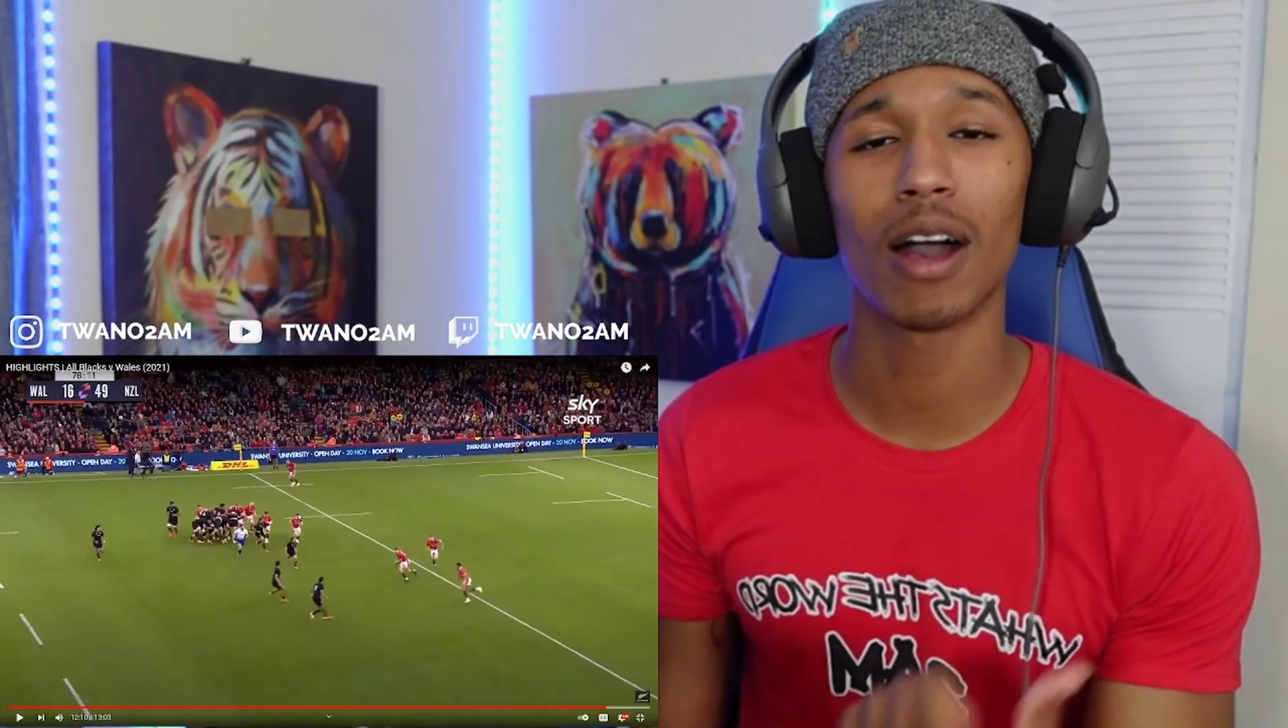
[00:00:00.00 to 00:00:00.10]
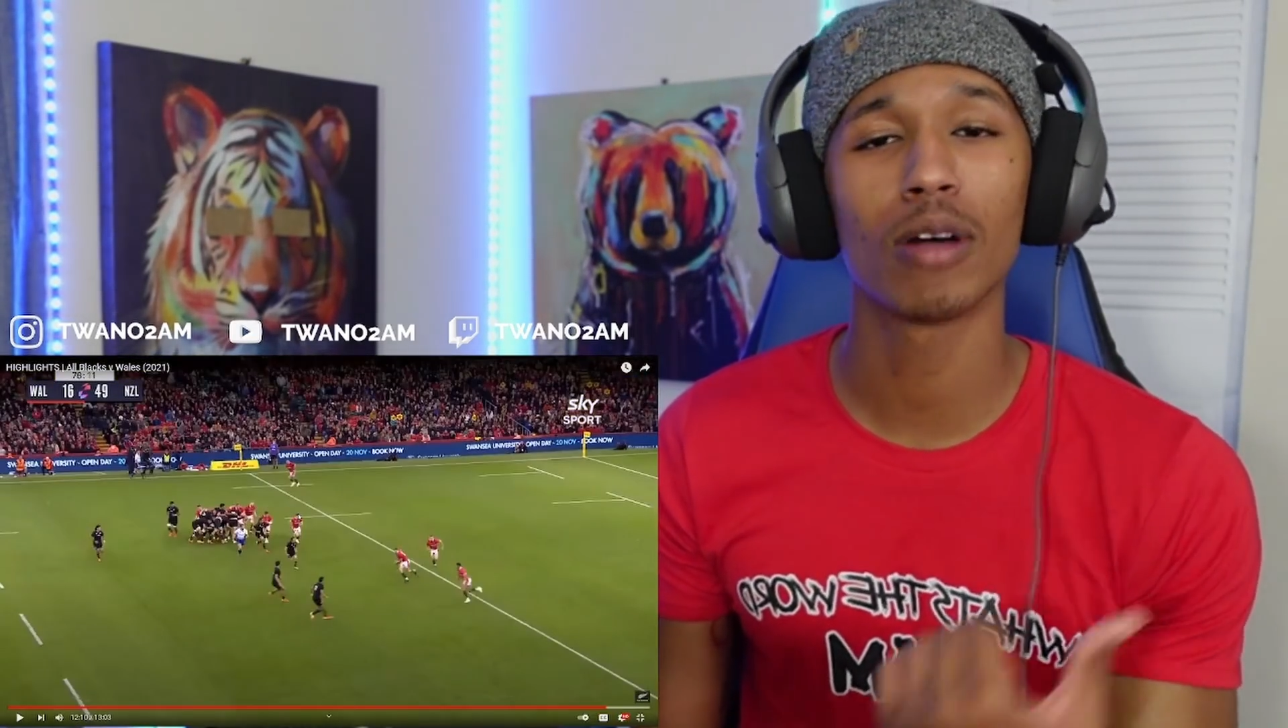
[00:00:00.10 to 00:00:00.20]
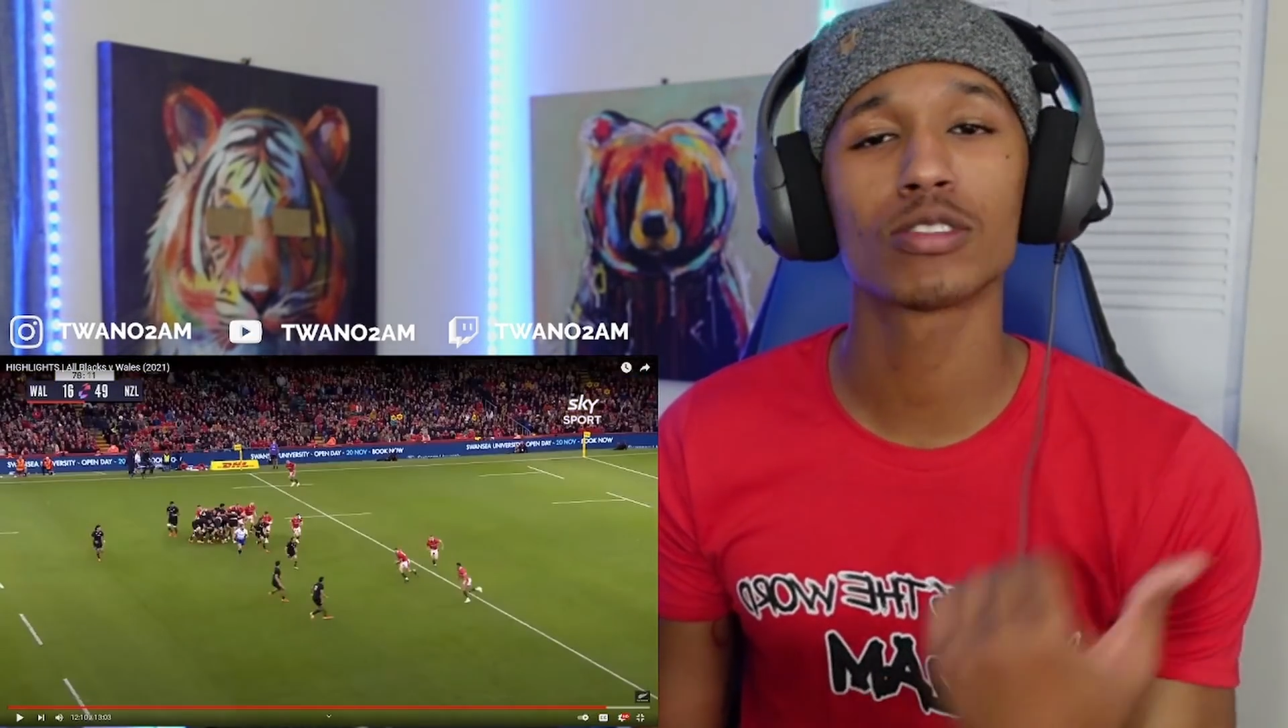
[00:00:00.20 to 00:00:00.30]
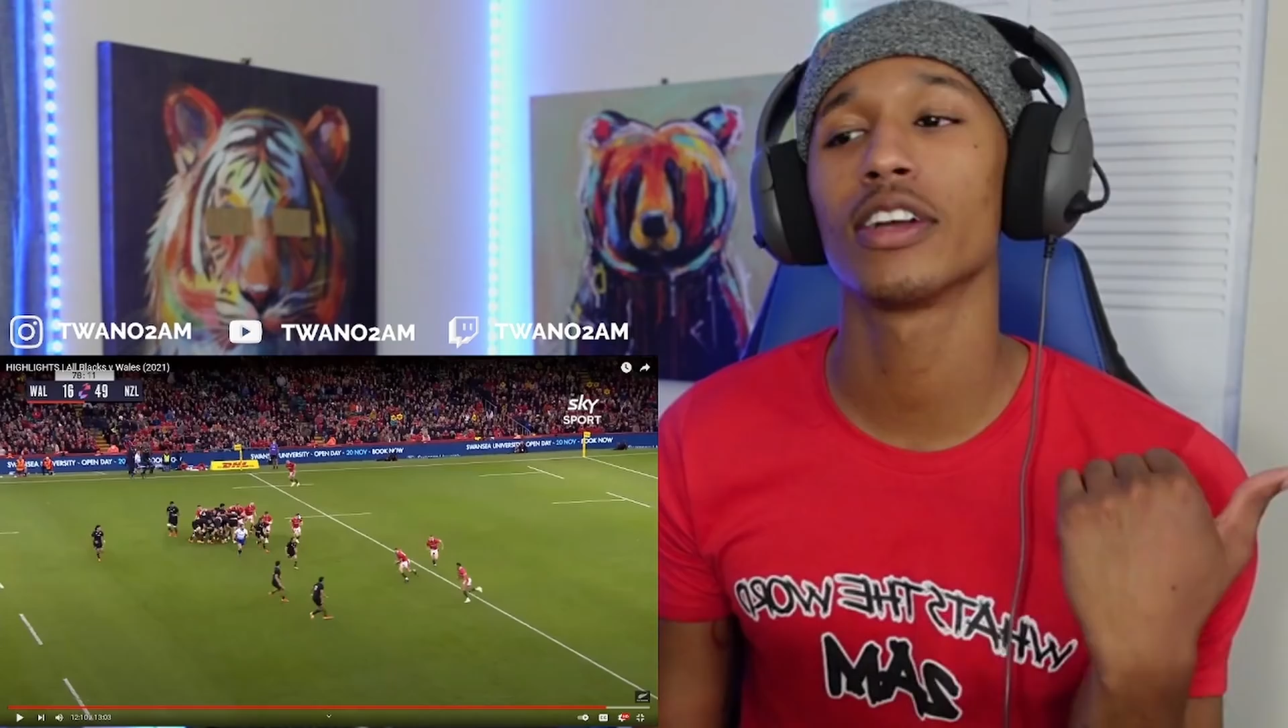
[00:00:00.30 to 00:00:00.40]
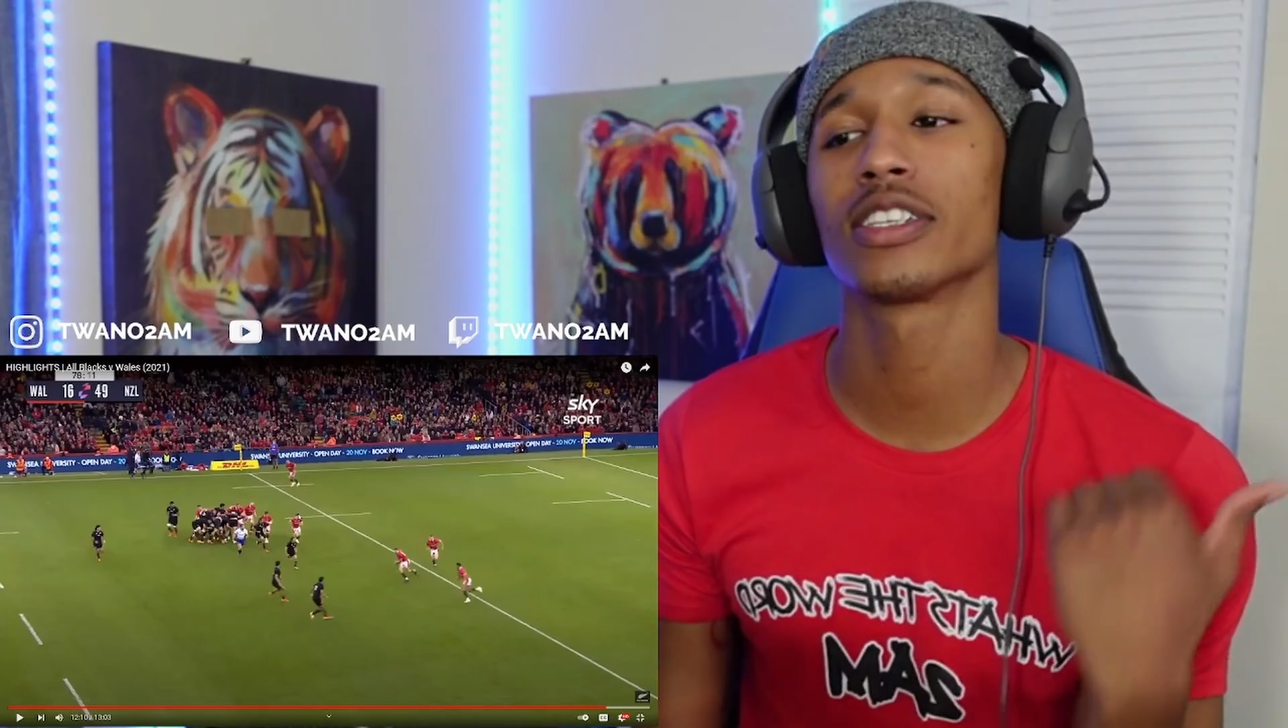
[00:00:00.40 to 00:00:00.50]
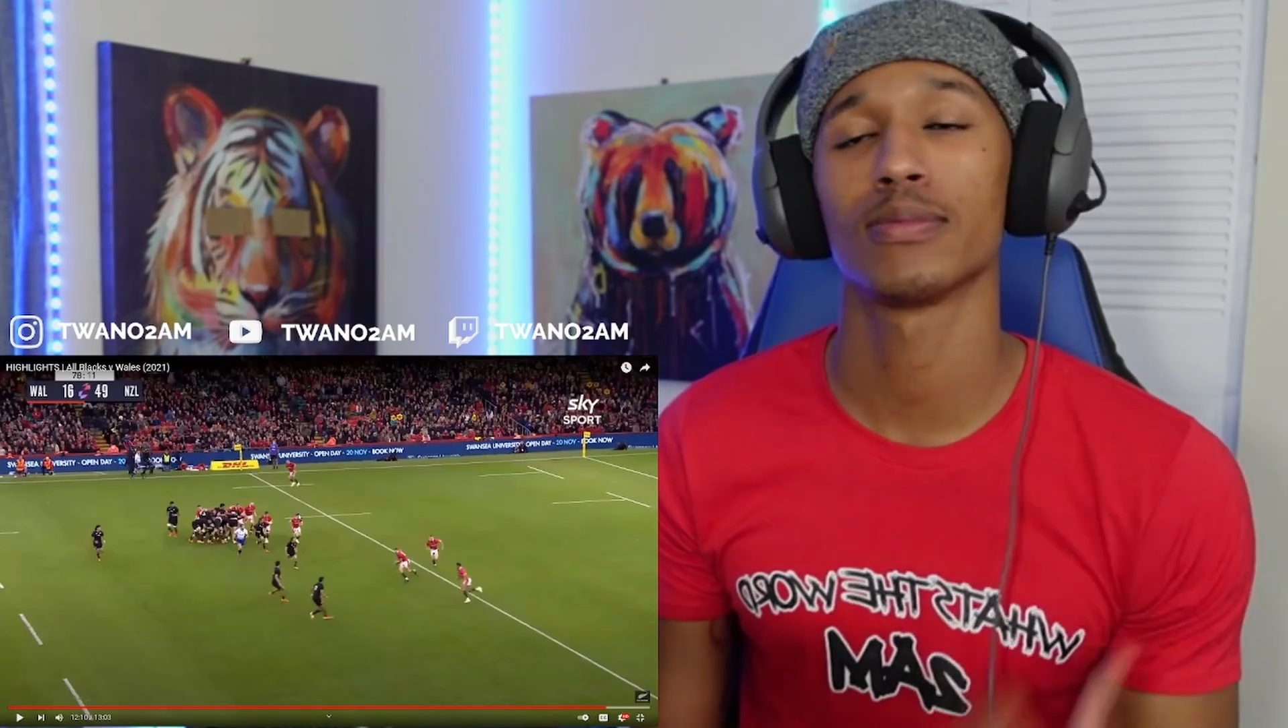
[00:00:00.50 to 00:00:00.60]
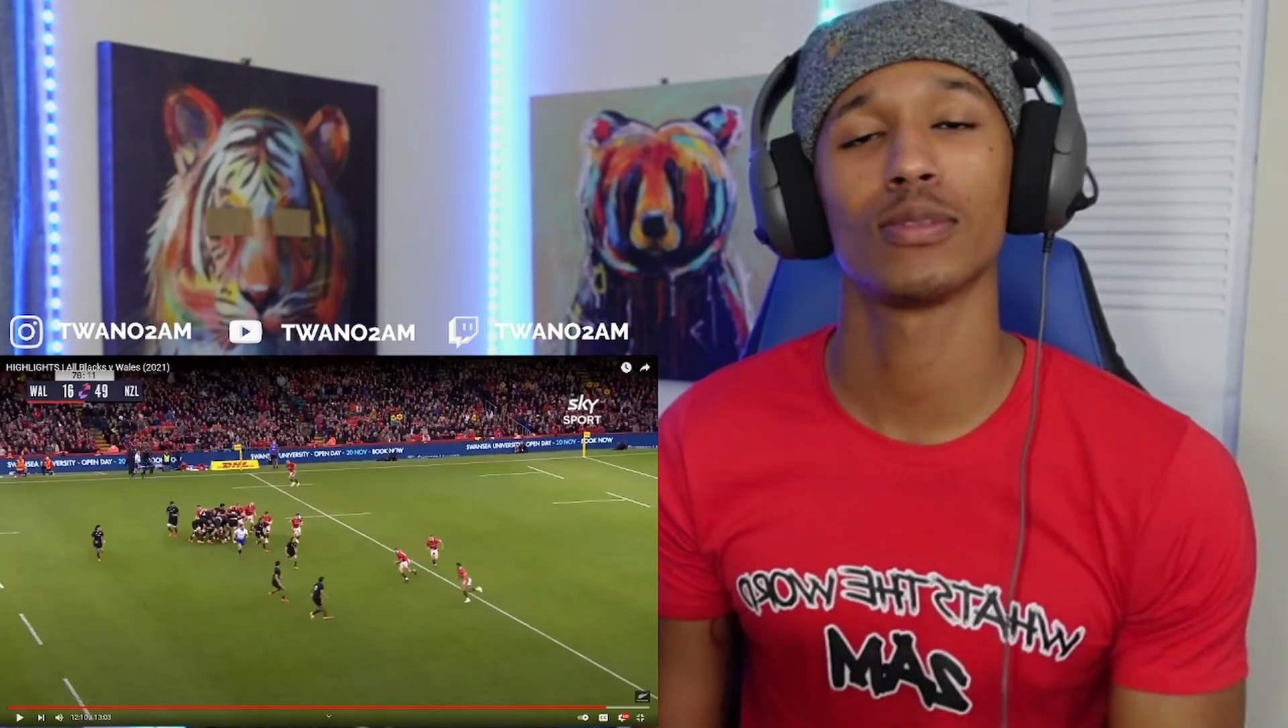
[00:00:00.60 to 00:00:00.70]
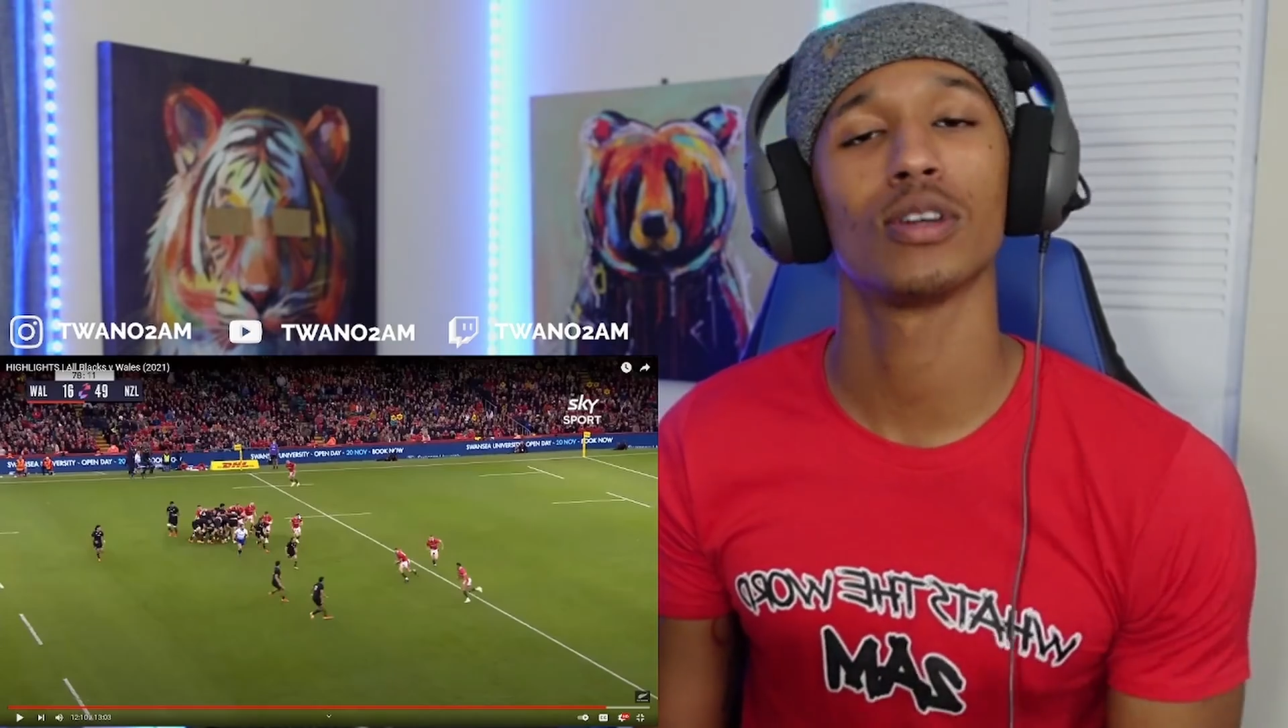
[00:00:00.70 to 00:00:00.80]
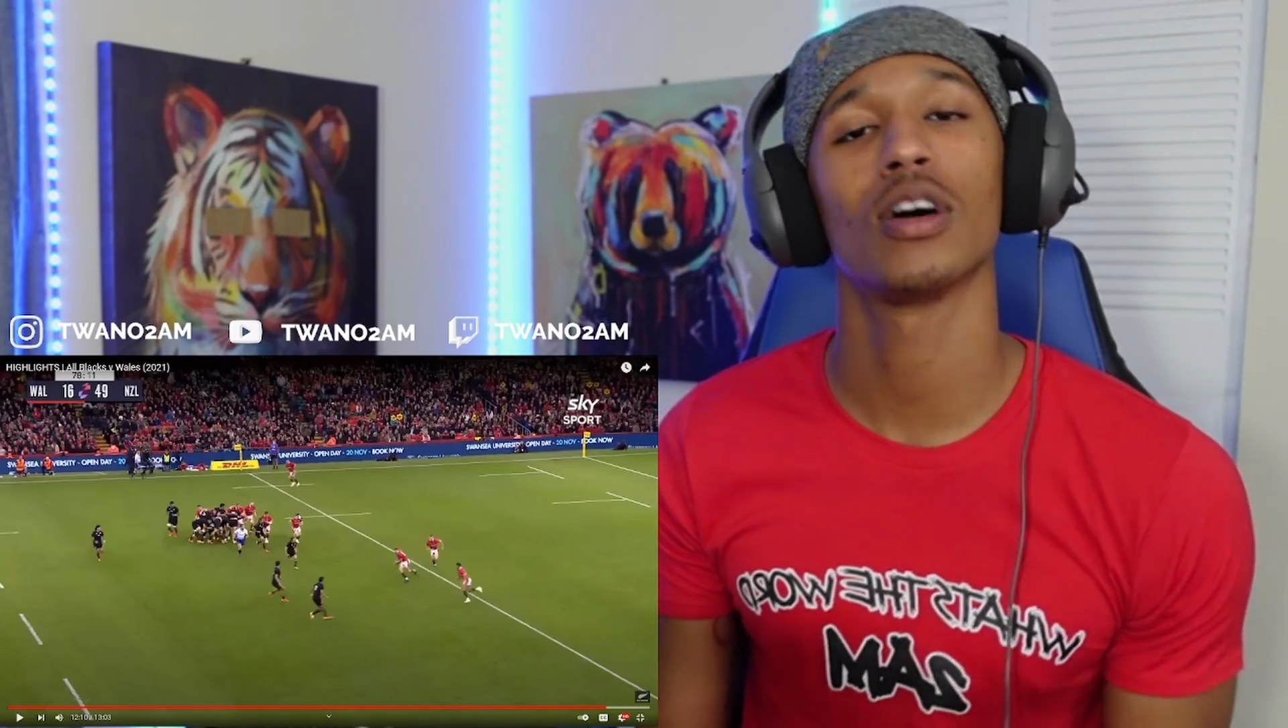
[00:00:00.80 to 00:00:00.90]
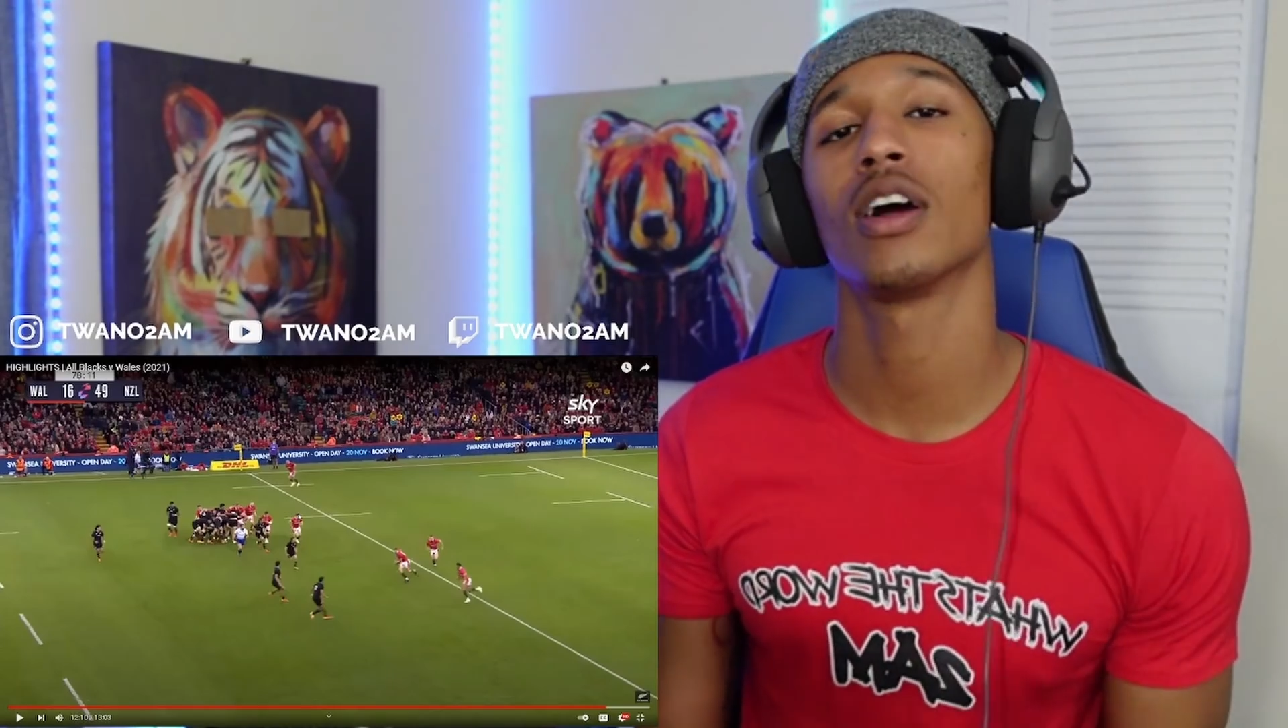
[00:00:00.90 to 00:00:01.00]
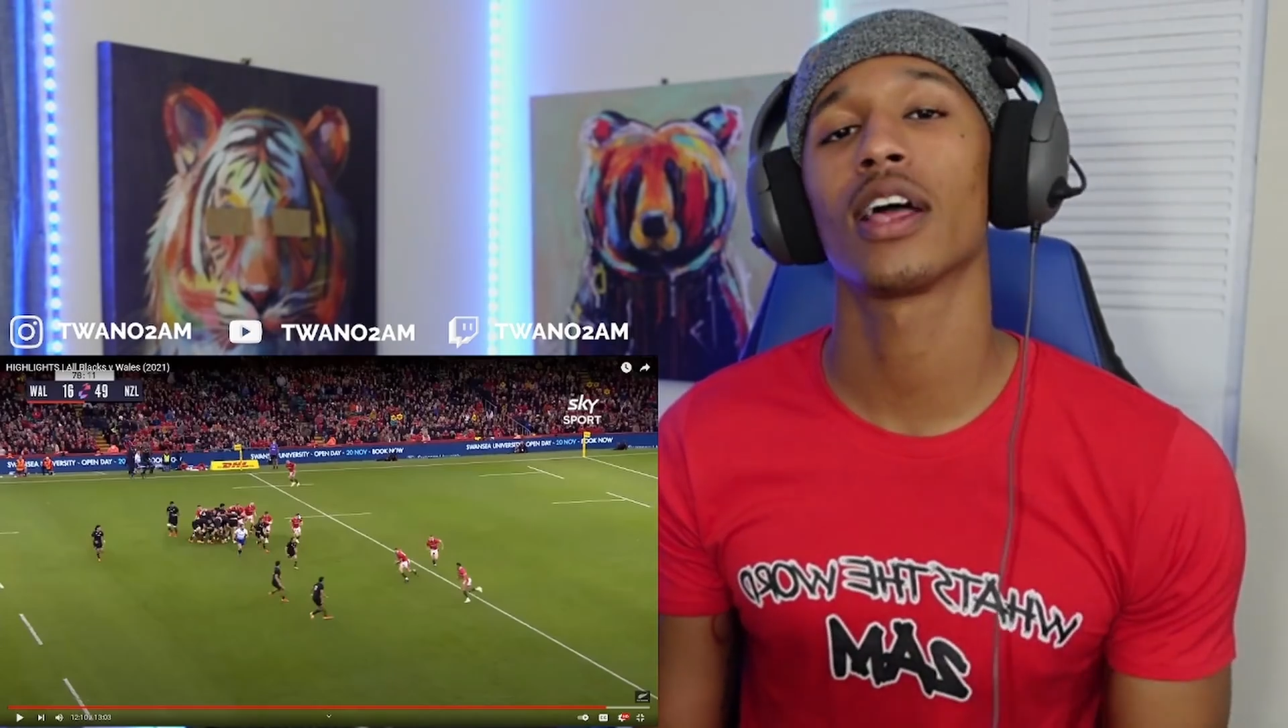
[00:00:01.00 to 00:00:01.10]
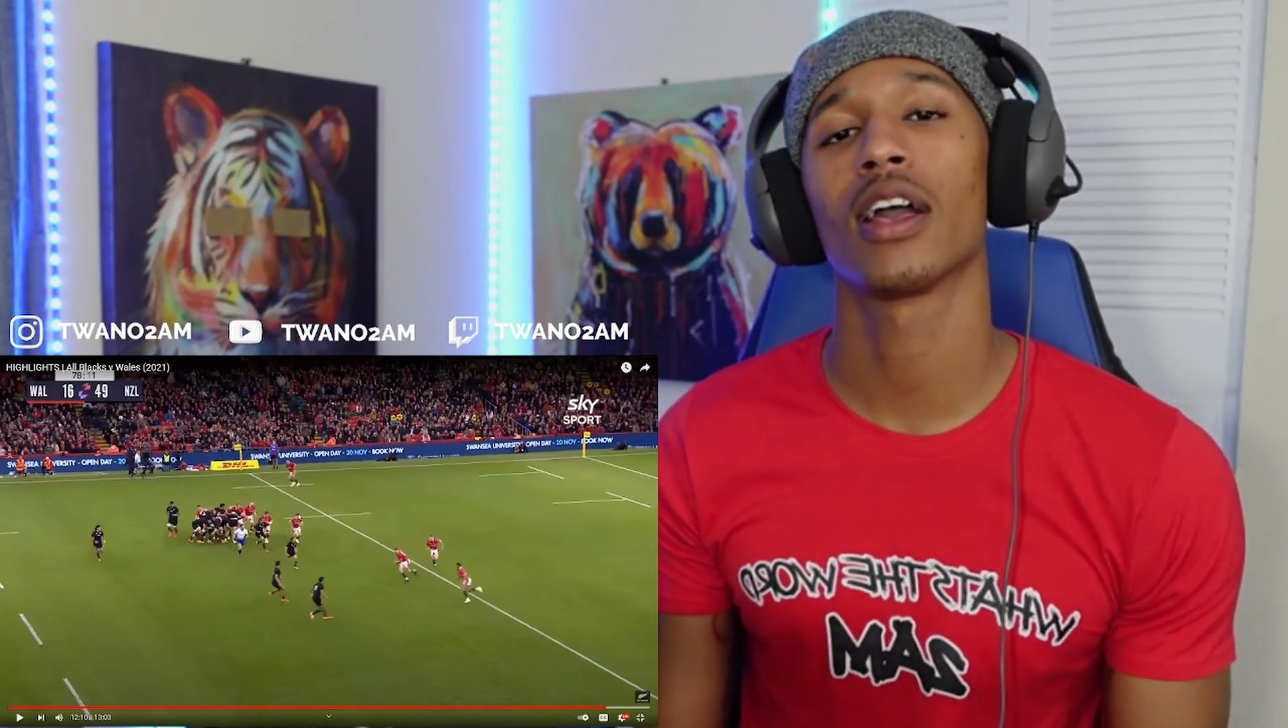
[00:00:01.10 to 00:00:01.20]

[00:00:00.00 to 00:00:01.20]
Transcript: was going to hear some like,